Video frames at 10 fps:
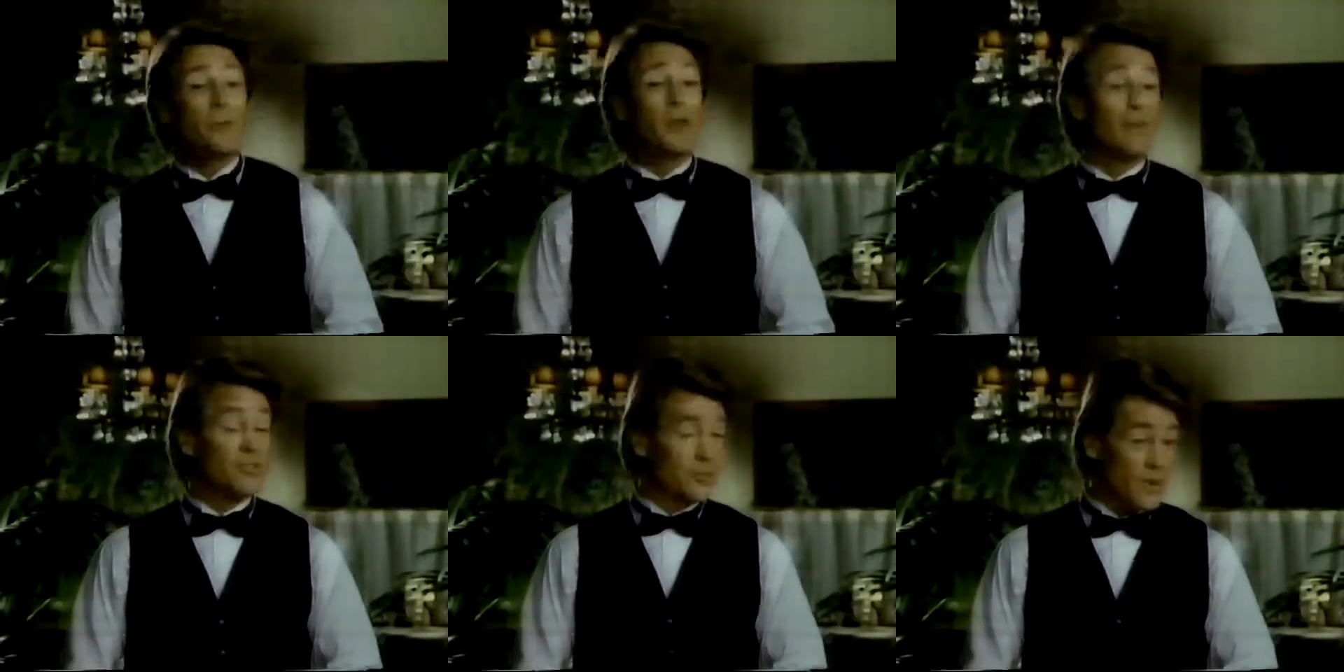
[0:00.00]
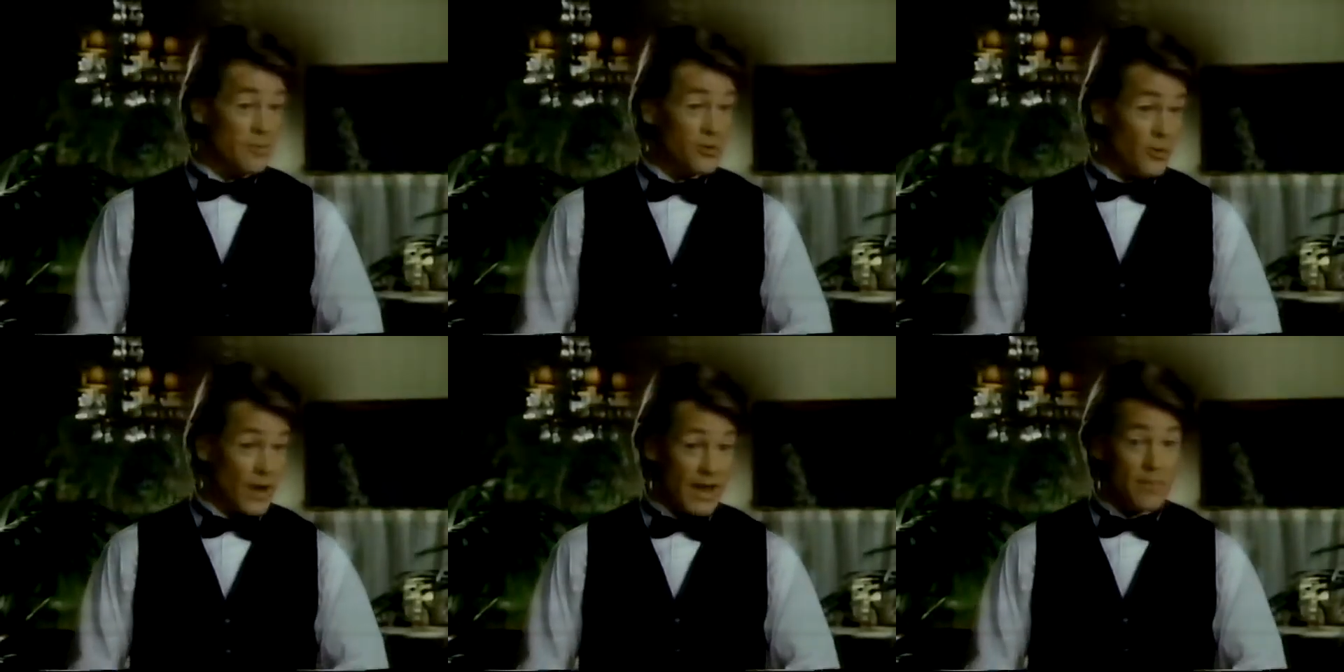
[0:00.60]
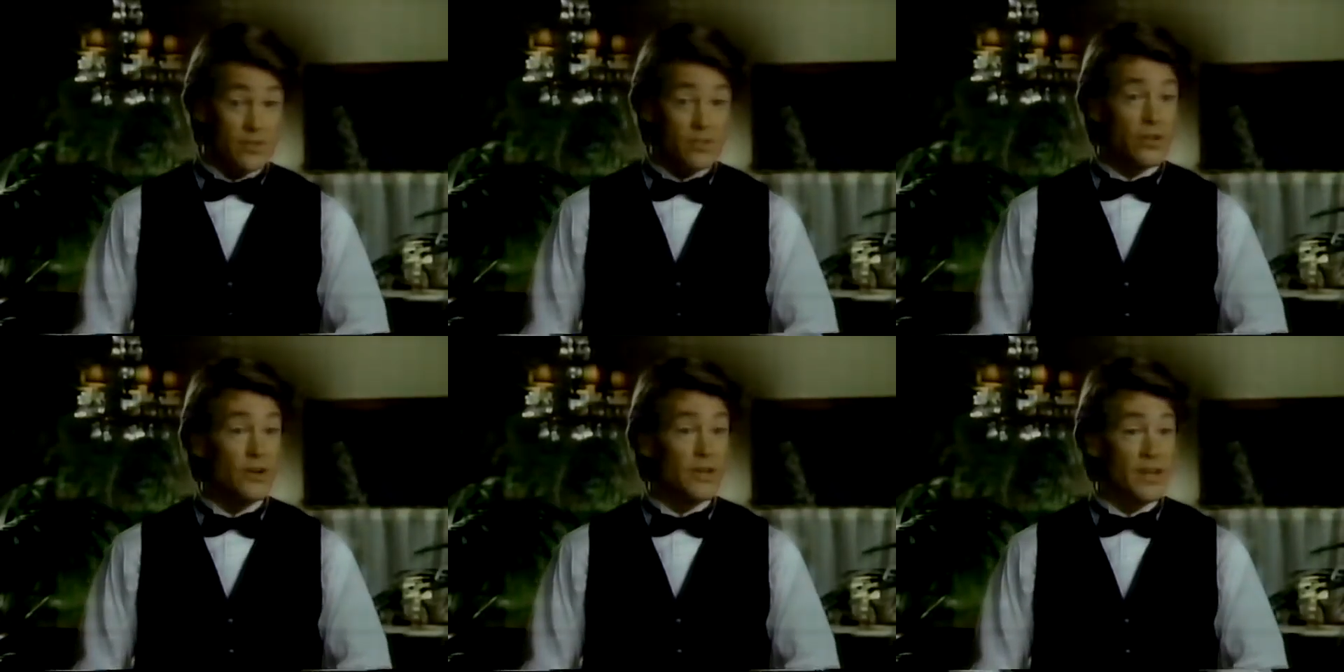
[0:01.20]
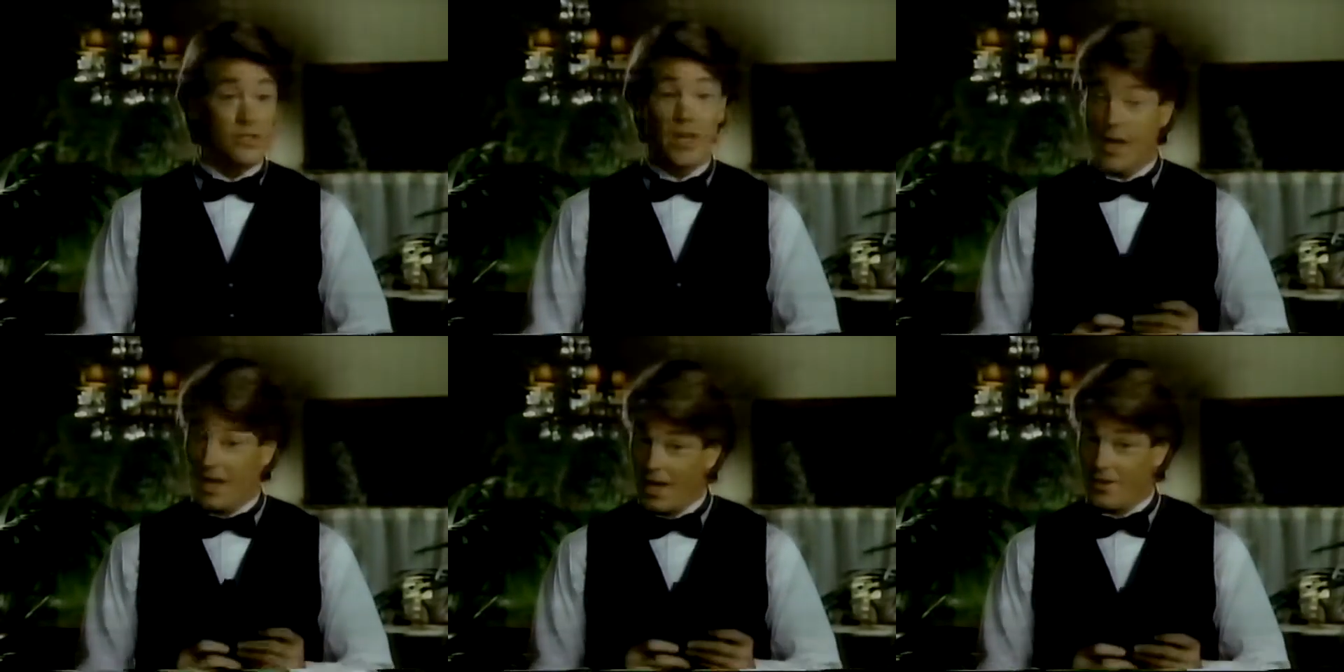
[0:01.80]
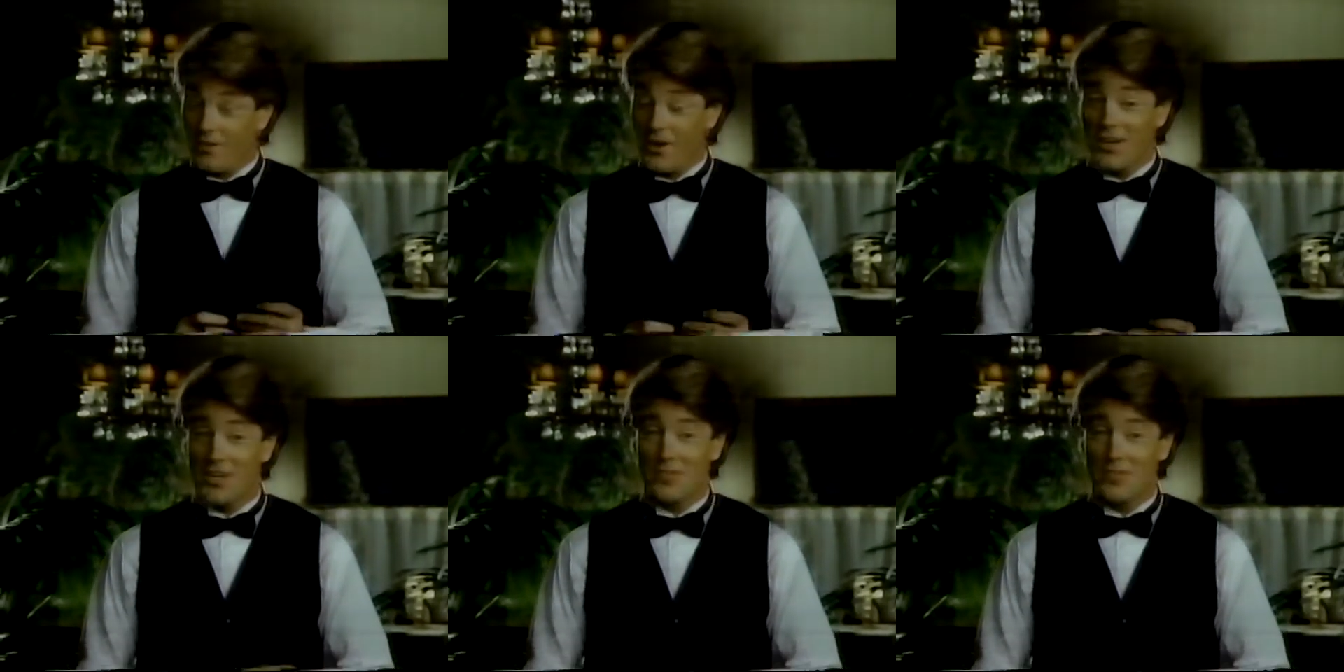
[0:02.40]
we have shrimp, crab, sardines, and a very nice